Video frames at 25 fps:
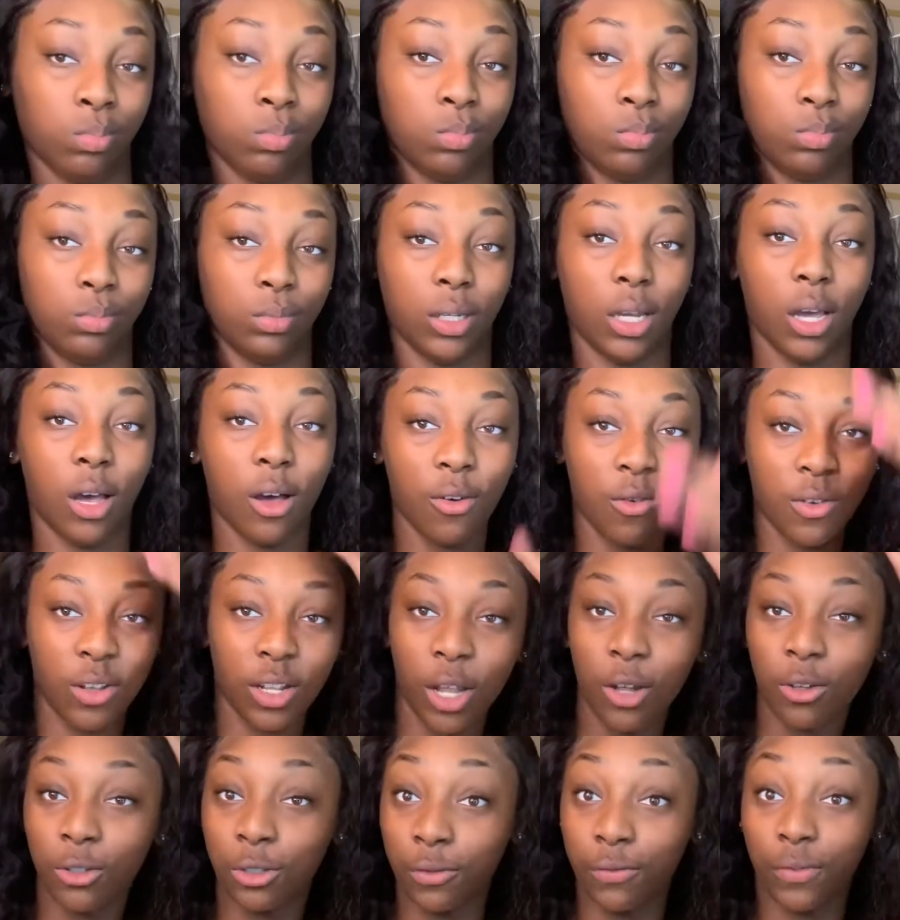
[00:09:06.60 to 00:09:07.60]
The whole
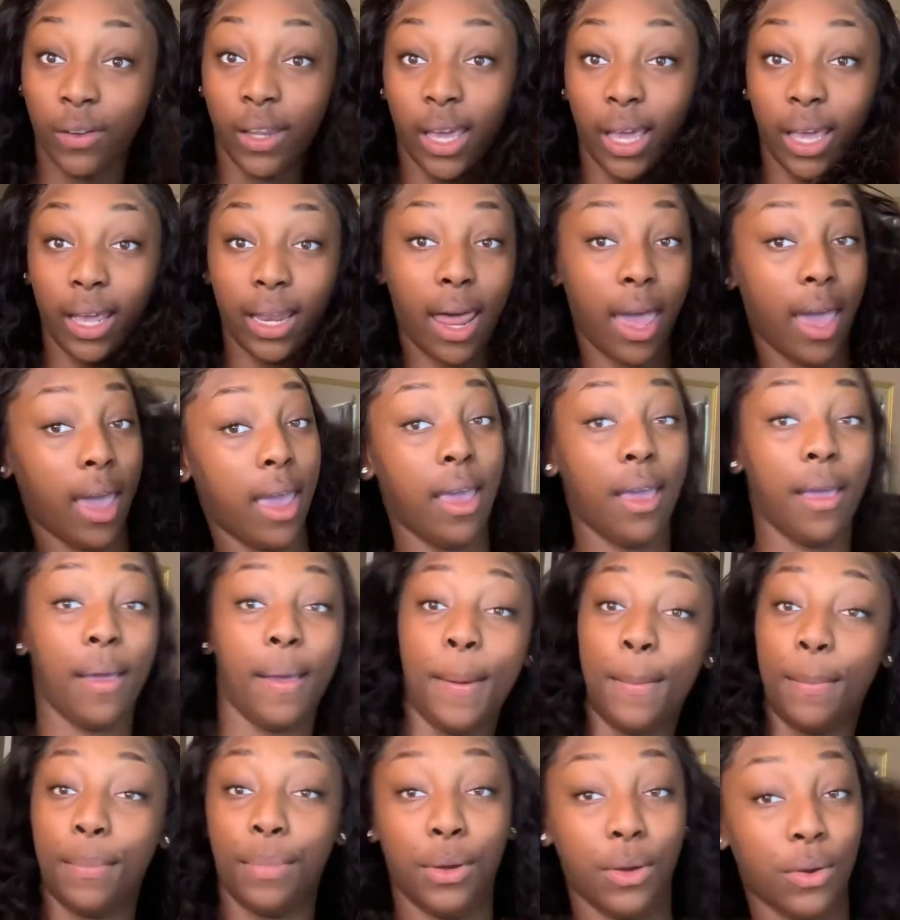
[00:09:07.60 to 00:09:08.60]
clothes are flat, like,
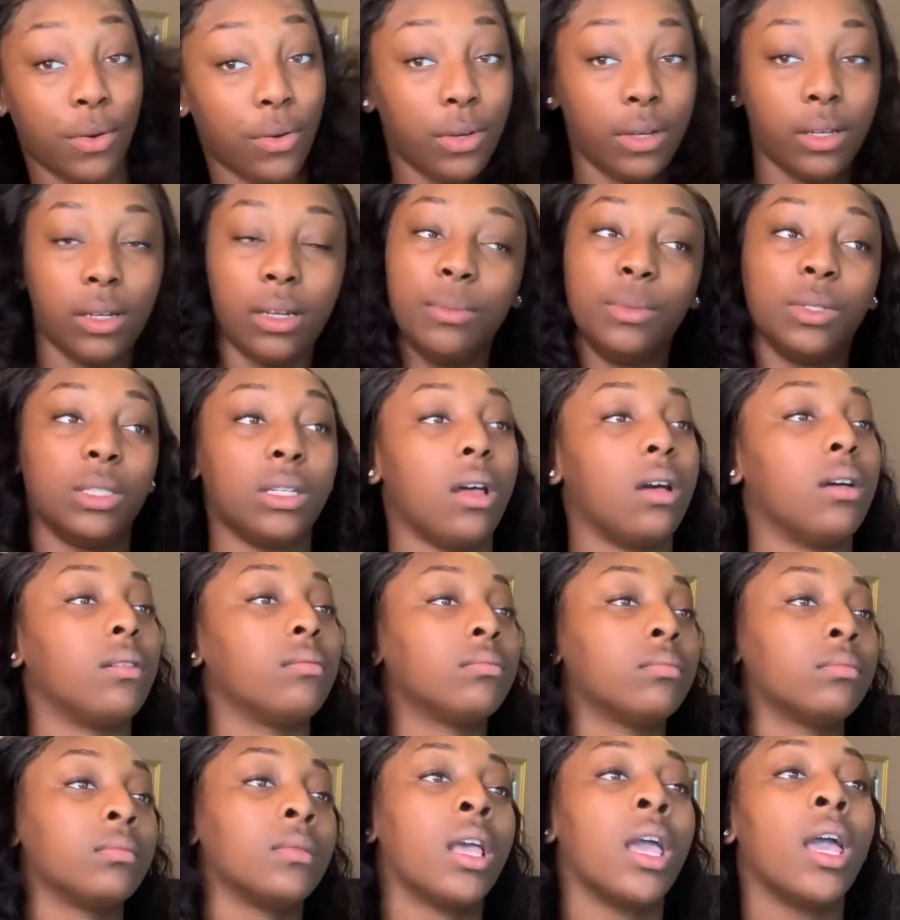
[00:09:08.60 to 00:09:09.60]
period. Let me stop.
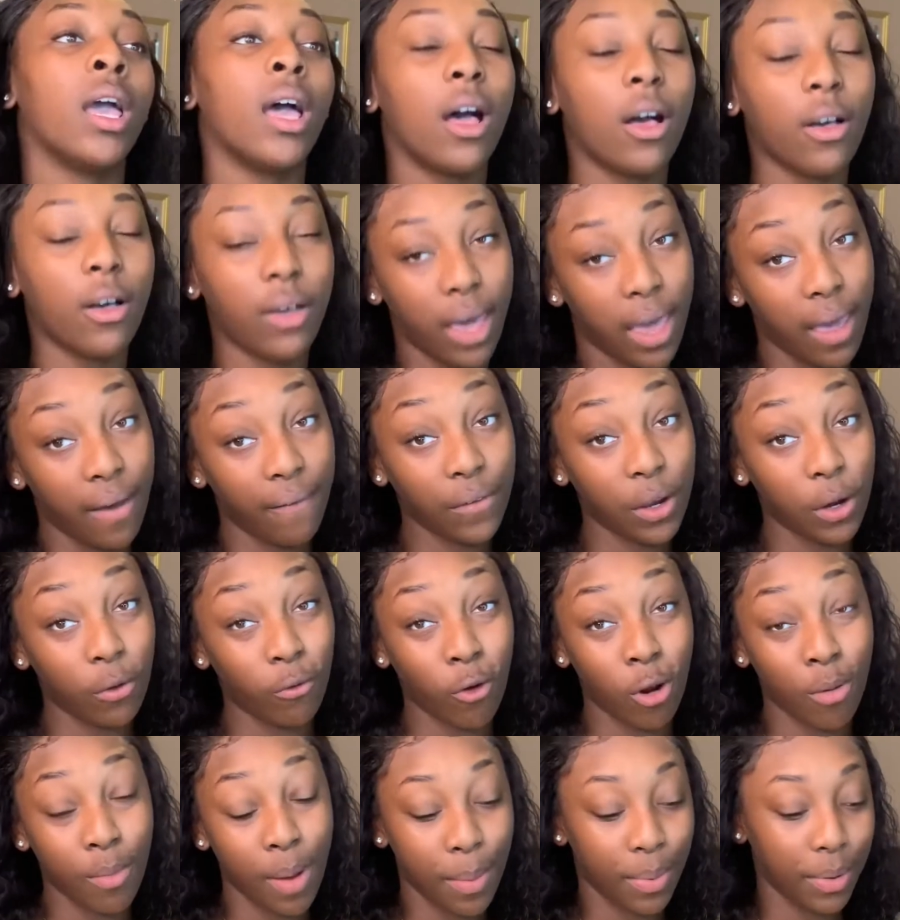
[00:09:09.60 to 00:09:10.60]
Okay, I'm finna
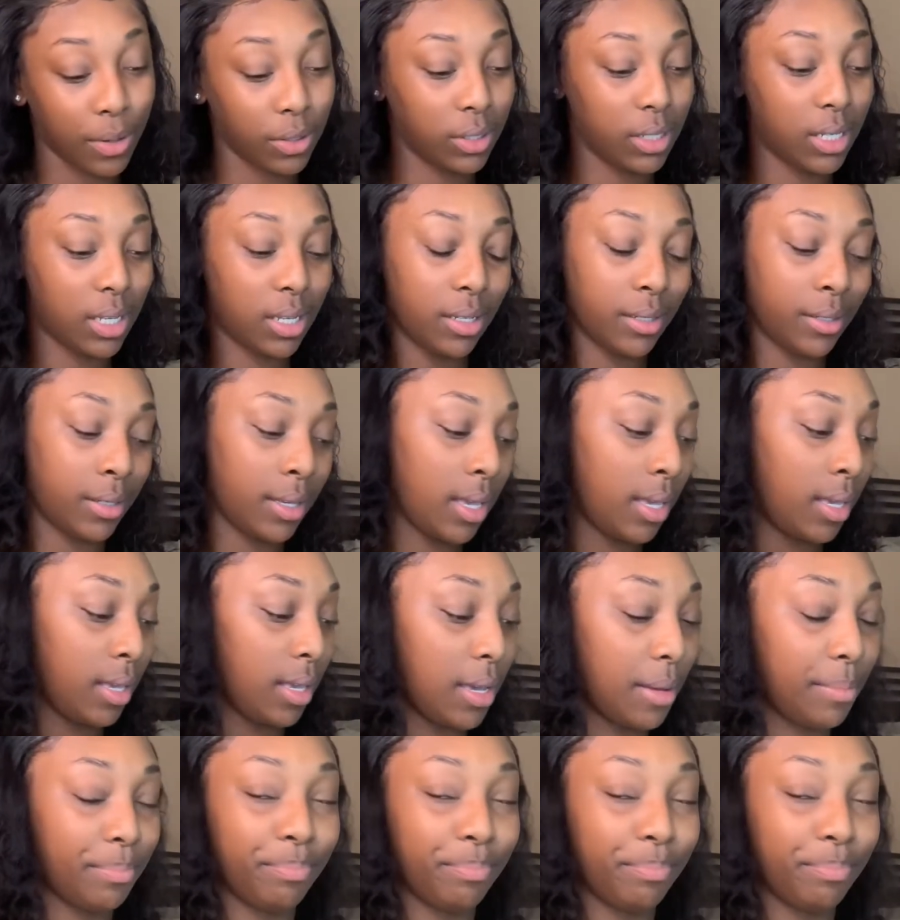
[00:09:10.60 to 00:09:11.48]
form my ponytail, and yeah.